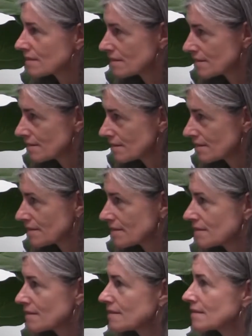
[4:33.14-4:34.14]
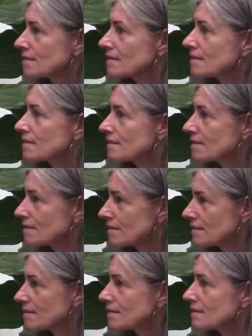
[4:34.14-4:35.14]

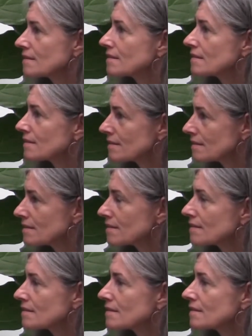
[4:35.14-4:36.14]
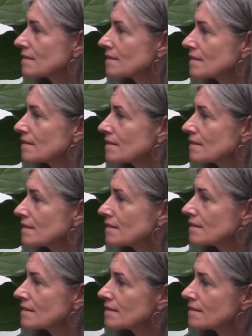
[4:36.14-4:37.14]

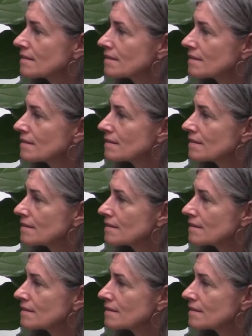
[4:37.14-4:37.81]
The person shown says nothing.